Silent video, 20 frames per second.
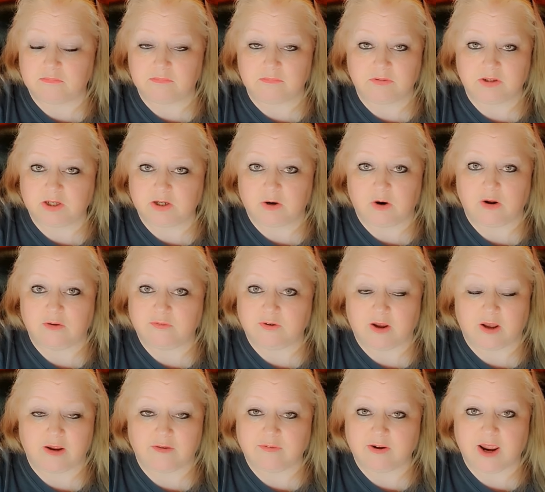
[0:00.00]
you know,
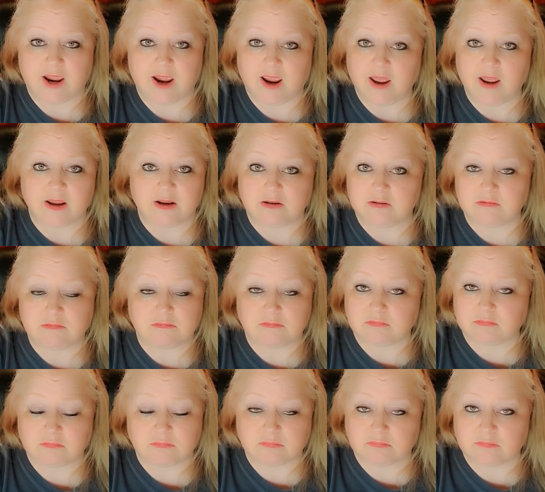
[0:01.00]
I've had
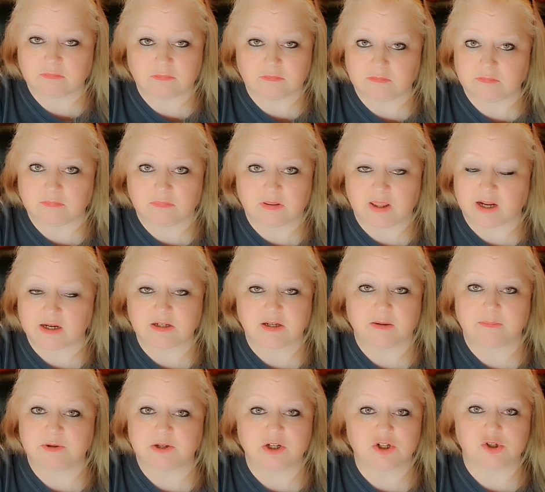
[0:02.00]
that
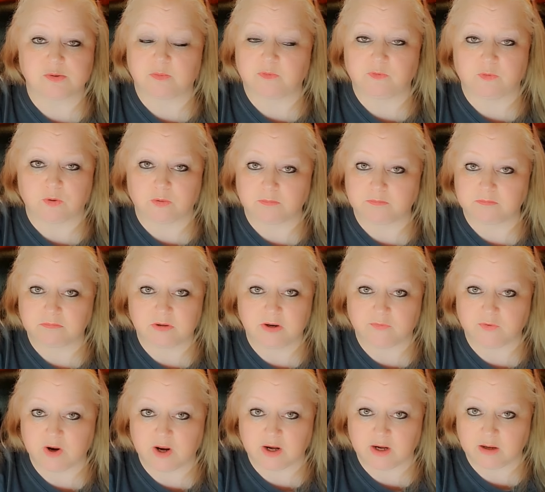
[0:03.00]
type of dish before.
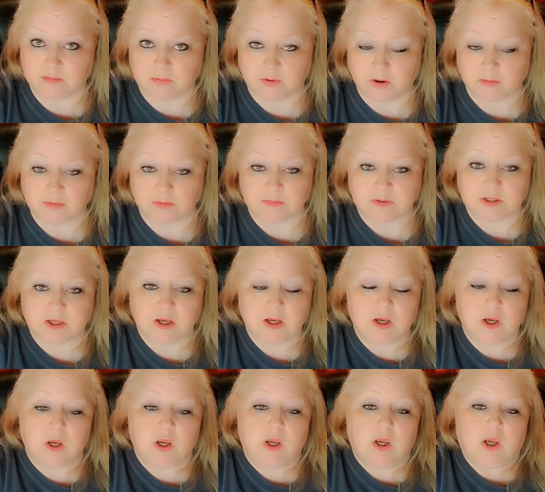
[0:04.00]
Never had any problems.
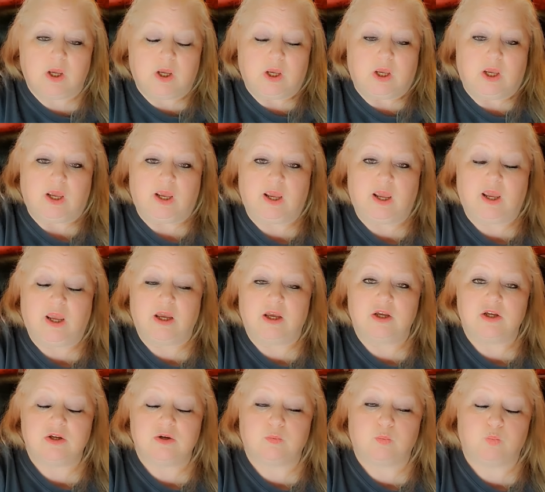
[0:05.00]

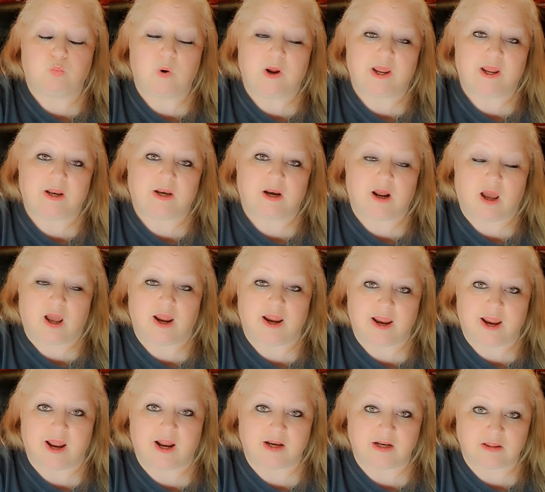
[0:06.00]
When I
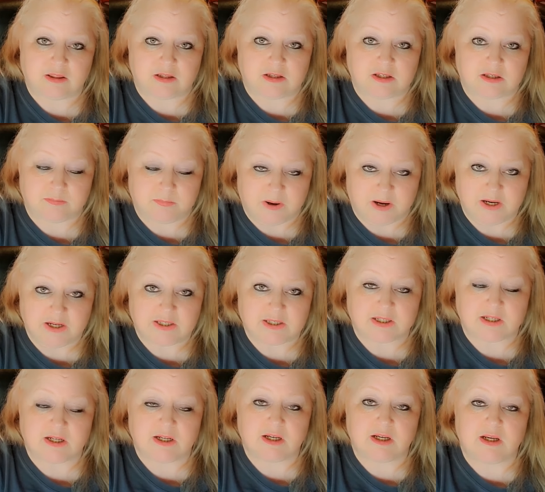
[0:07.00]
added the
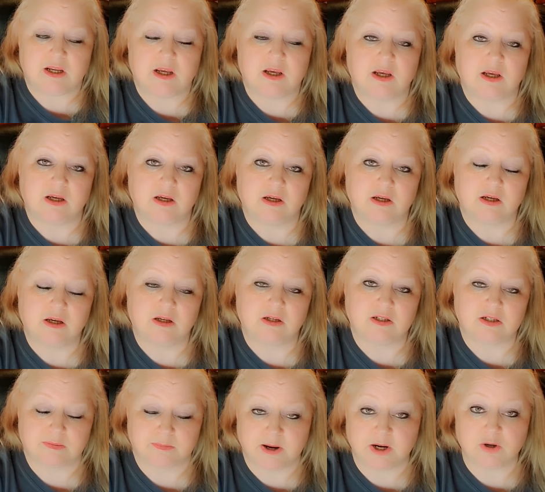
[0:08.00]
spicy
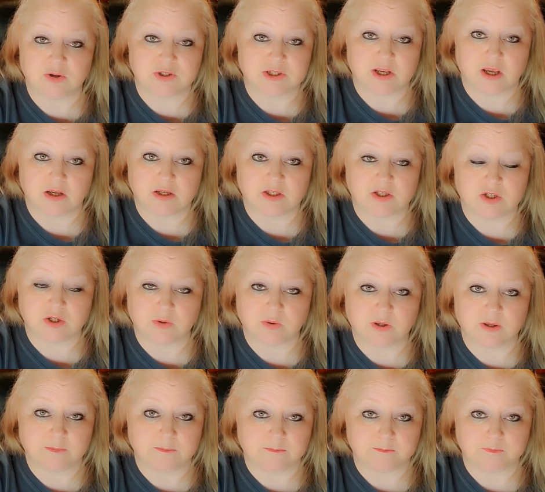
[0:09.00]
tomato sauce to it,